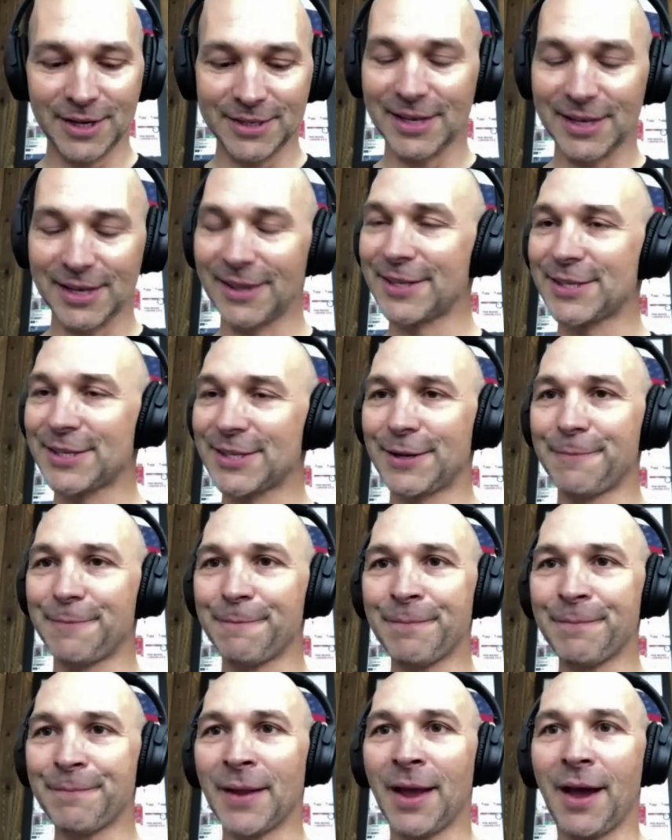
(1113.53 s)
I said, listen,
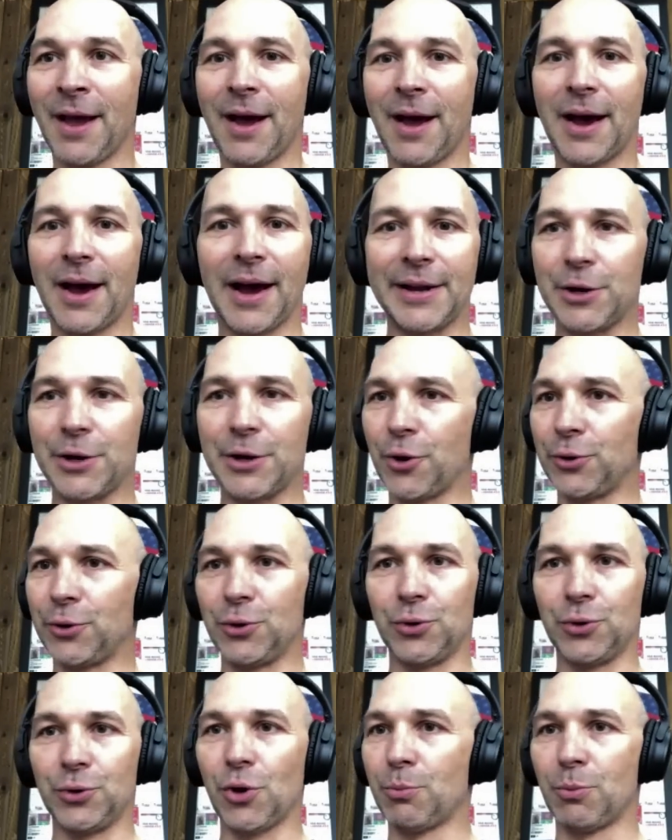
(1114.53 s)
I know
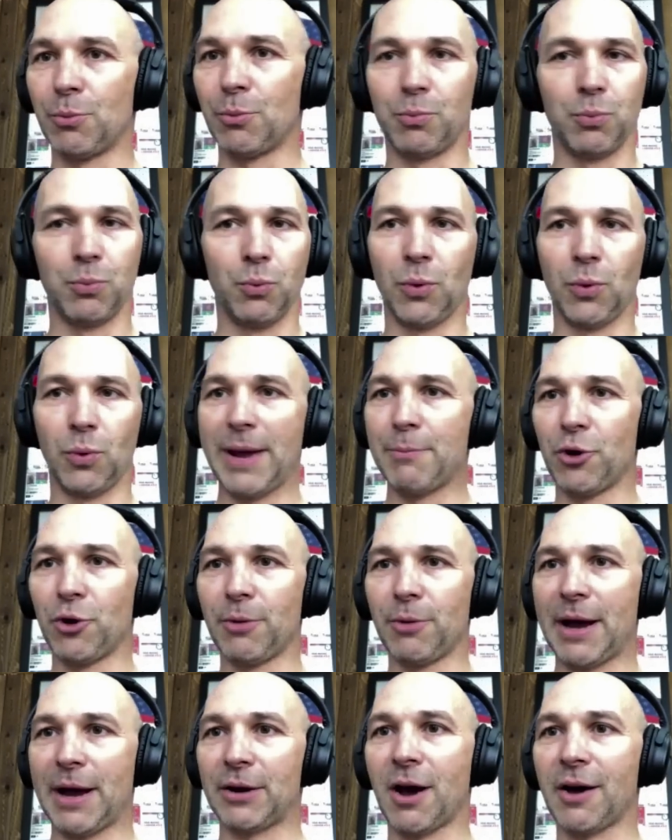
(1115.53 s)
you know way
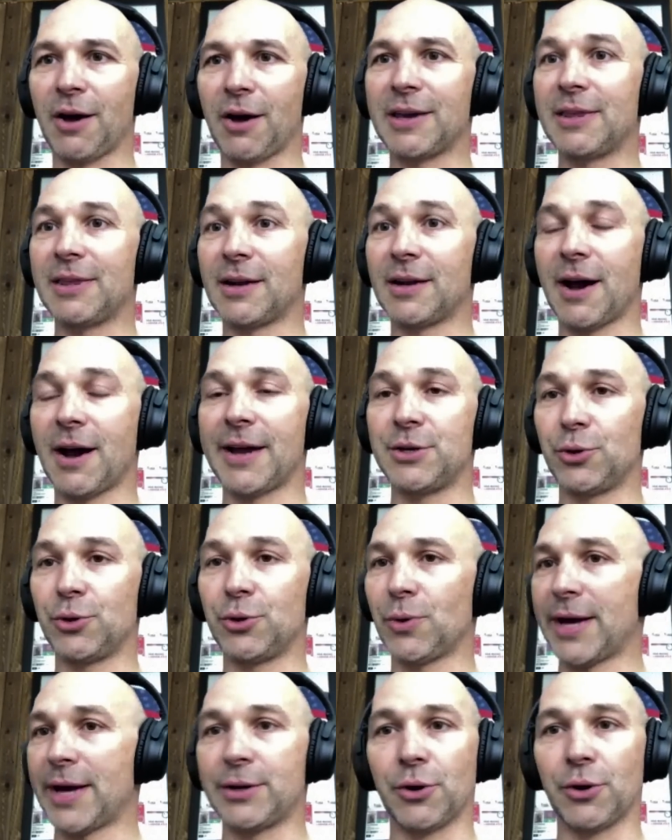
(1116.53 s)
more about hockey than I
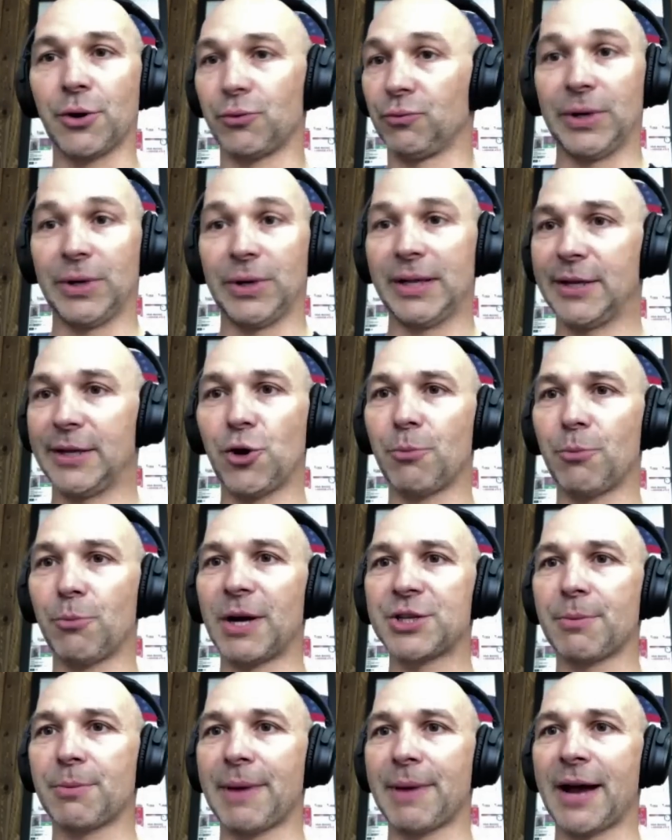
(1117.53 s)
do. I don't really know
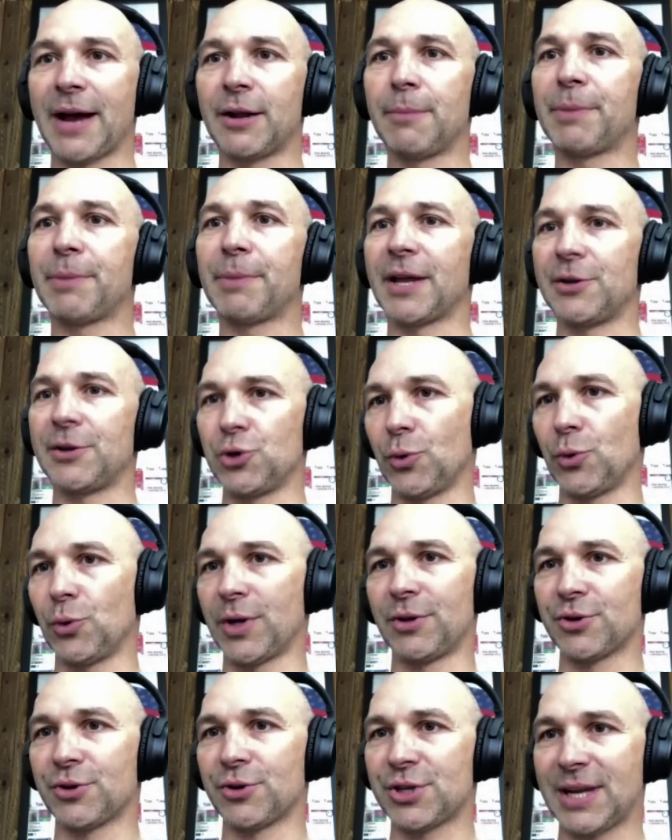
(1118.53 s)
much about it, but I do
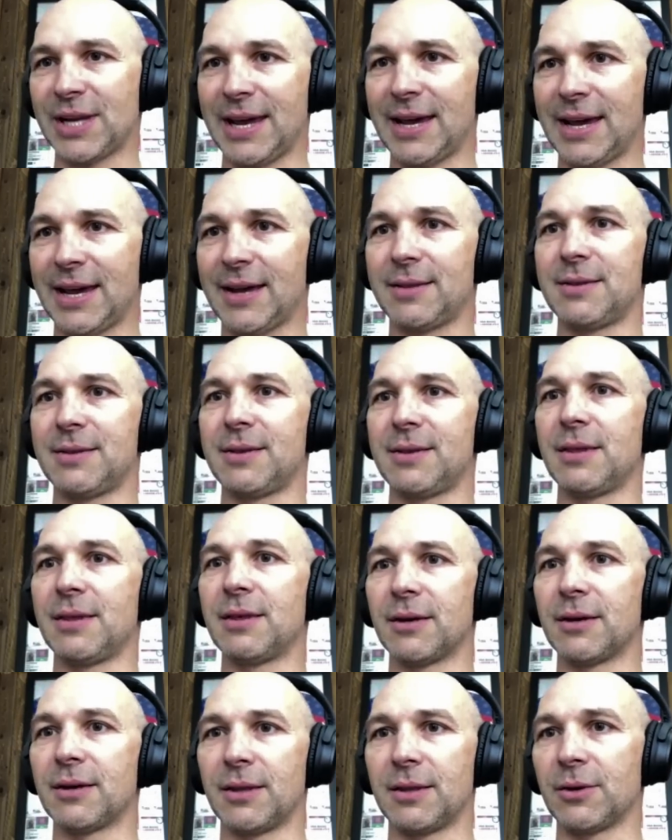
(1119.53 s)
understand
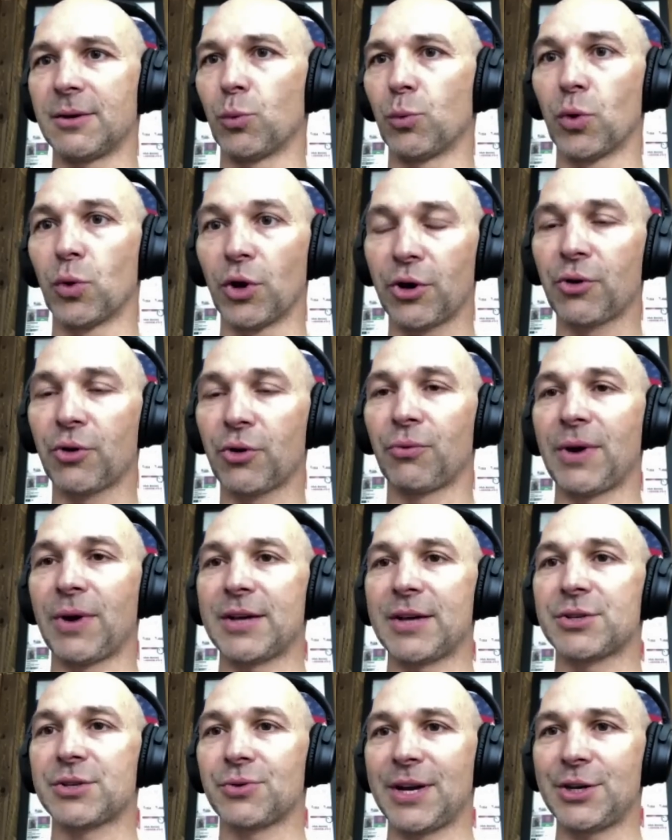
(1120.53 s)
the
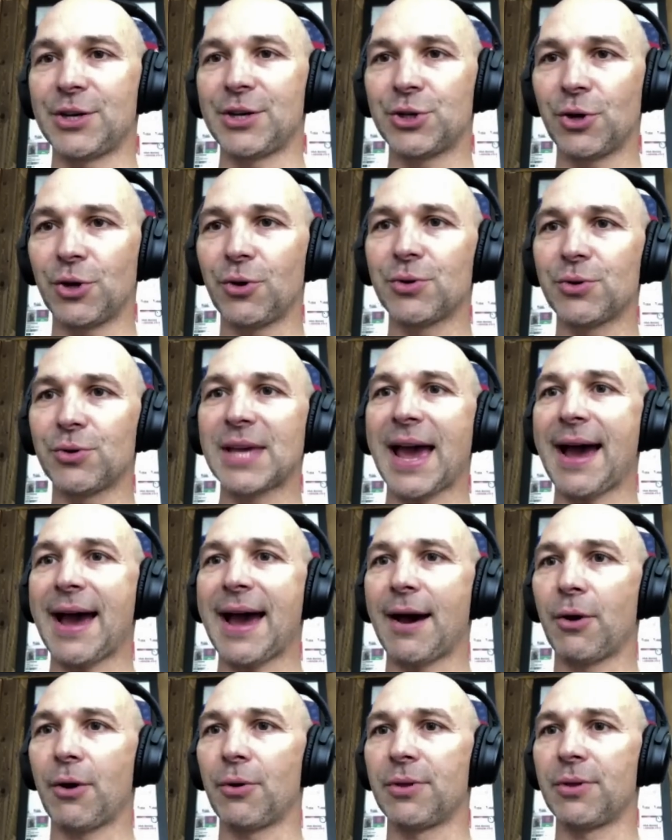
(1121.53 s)
work-rest ratios,
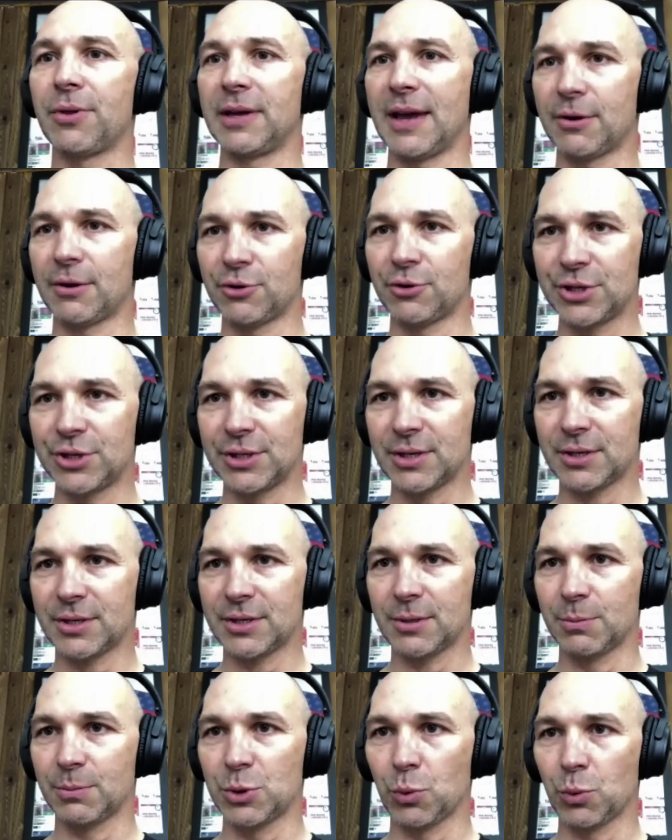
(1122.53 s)
how the energy
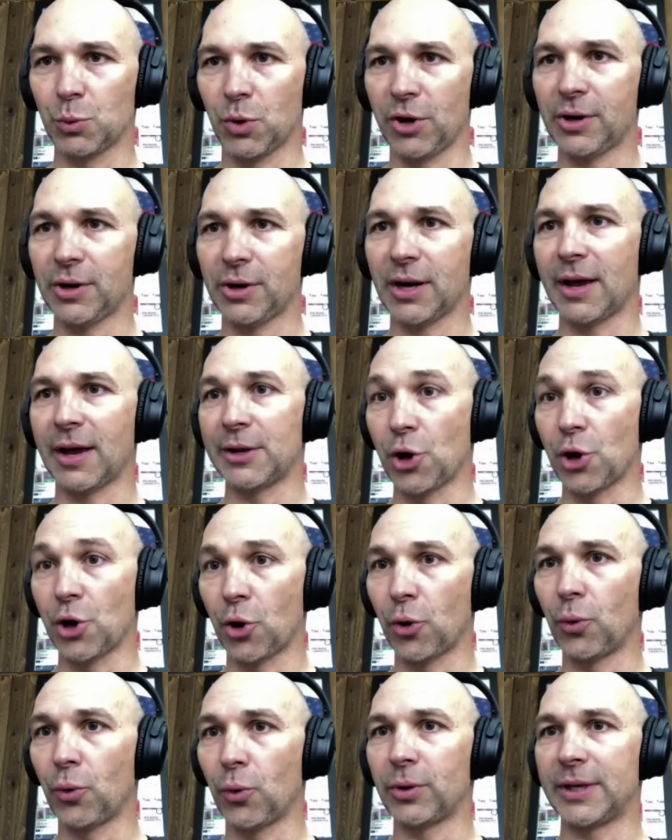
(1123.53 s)
systems work, and I
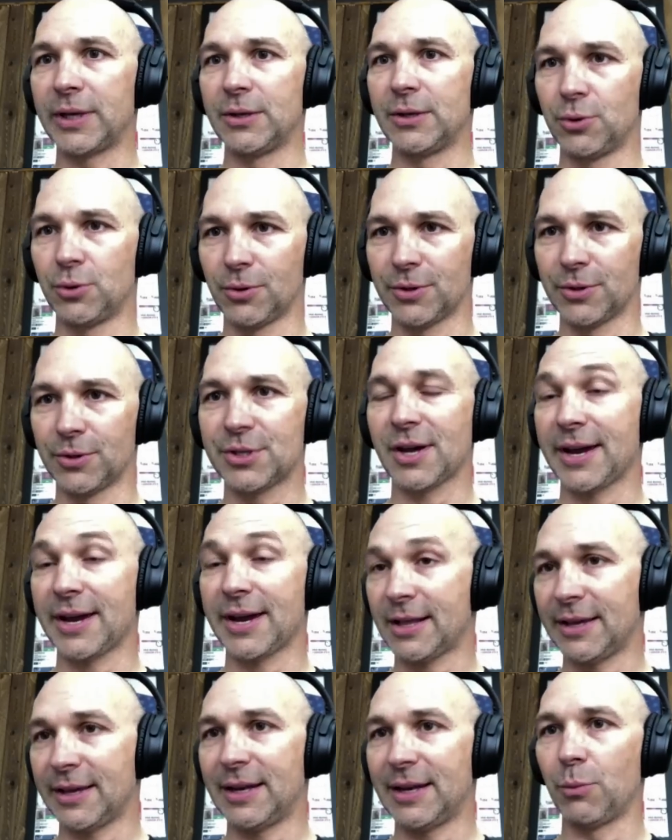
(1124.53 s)
know indoor
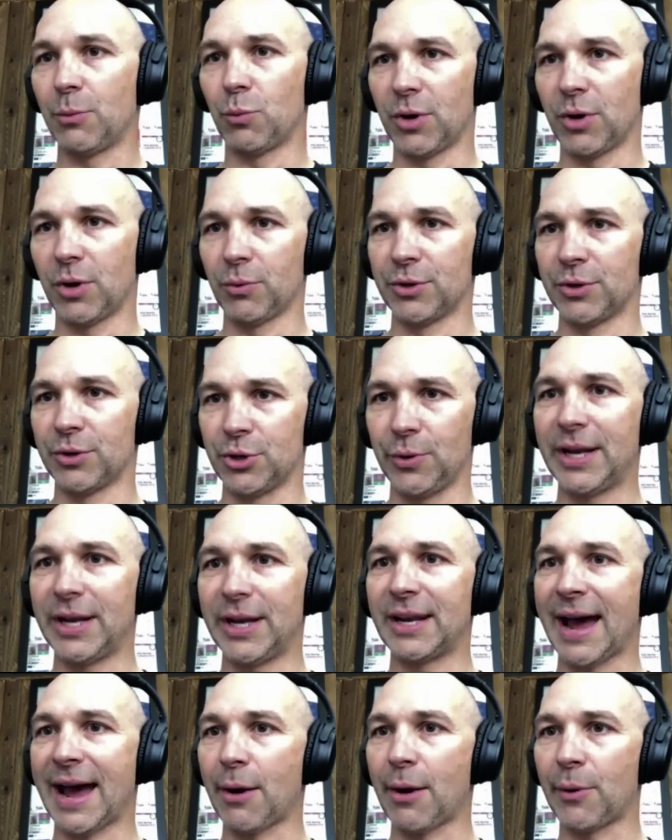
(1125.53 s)
cycling and what we're doing
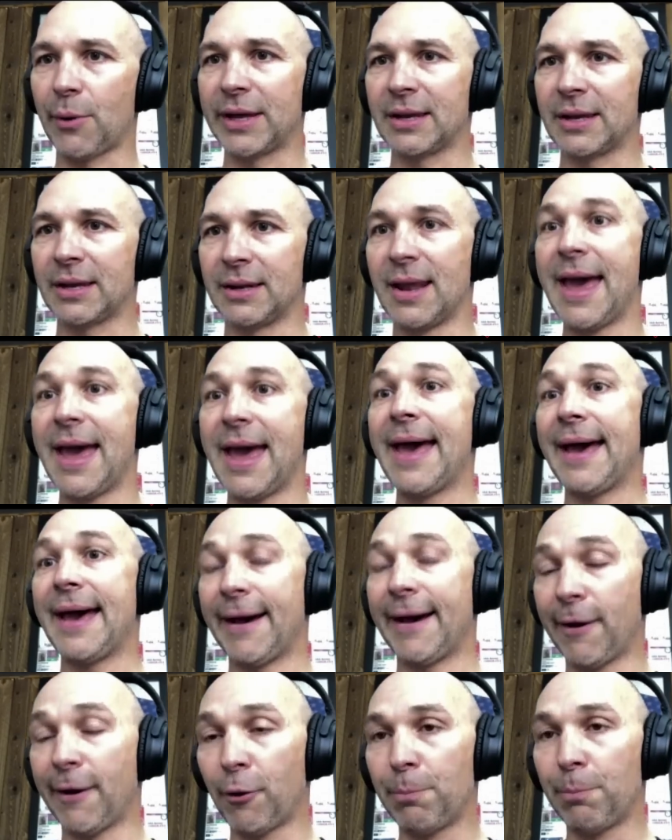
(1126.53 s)
and how I can
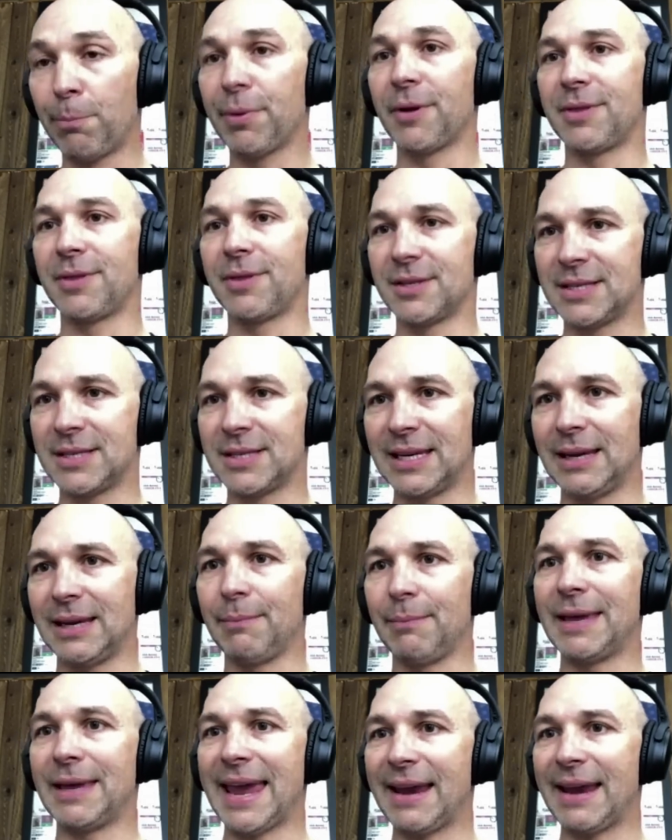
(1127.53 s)
help the
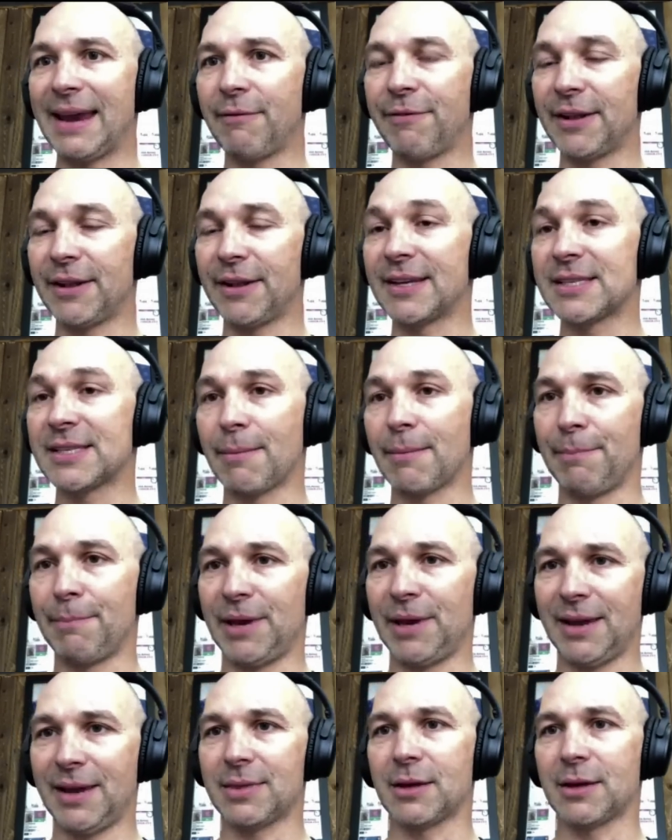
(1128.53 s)
team gain fitness and
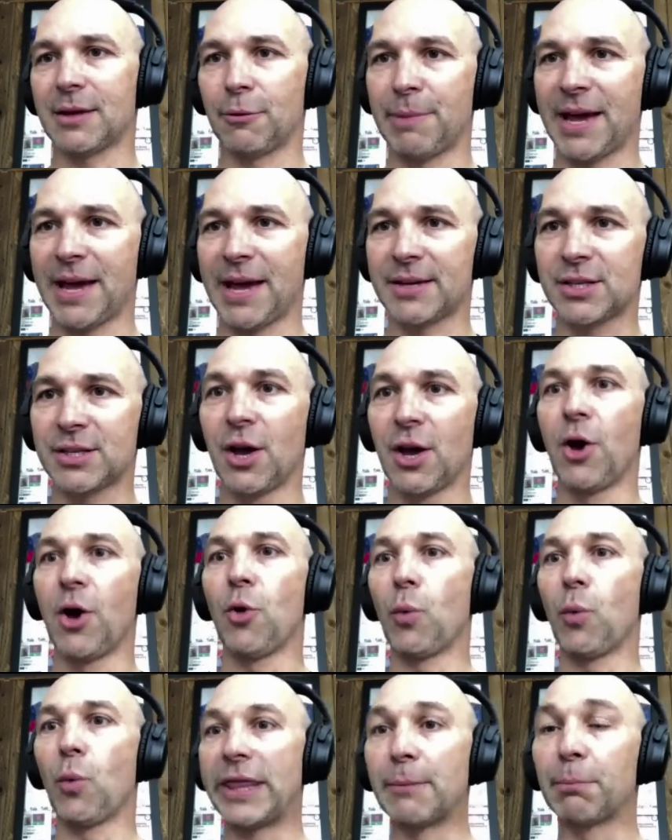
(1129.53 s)
be at their best
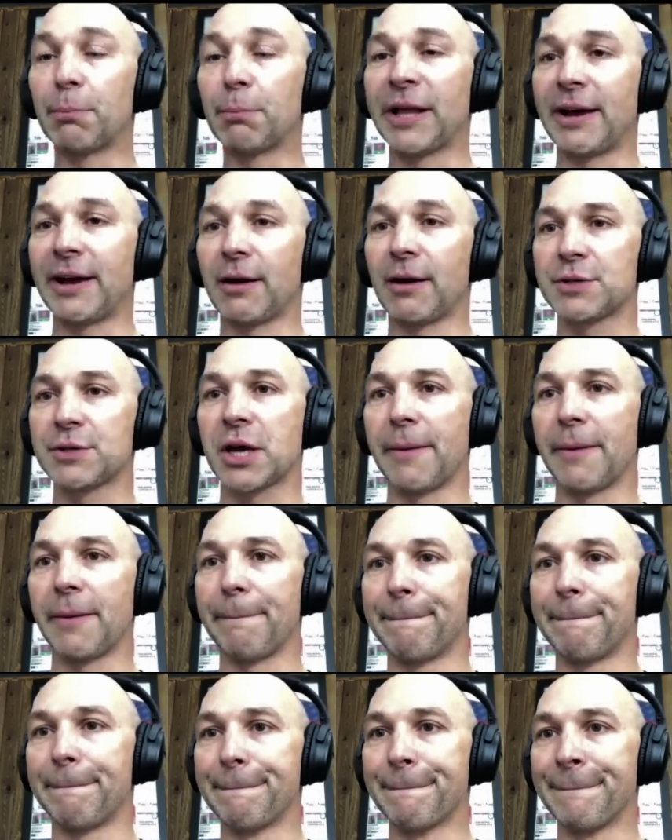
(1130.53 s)
when the playoffs come.